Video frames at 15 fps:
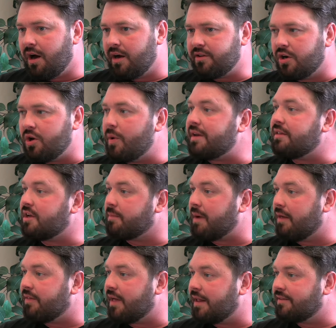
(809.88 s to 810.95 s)
I don't know anything
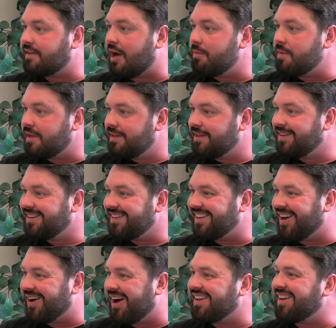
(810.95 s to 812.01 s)
about that. Tell me.
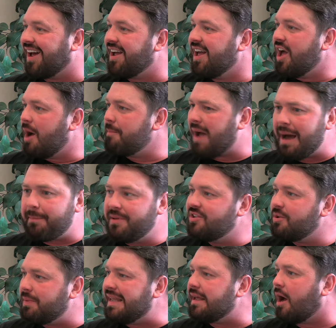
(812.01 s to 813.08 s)
You yeah. Know, I, I, I'm happy
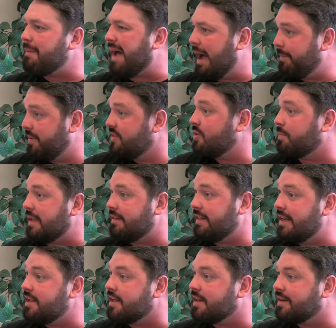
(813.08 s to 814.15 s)
to be, I'm happy to be
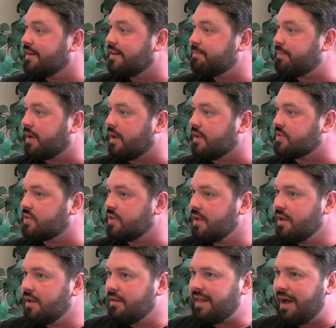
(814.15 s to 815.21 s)
the idiot because
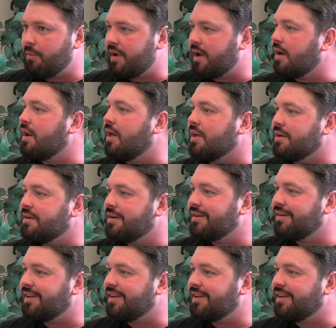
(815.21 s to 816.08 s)
that way I learn.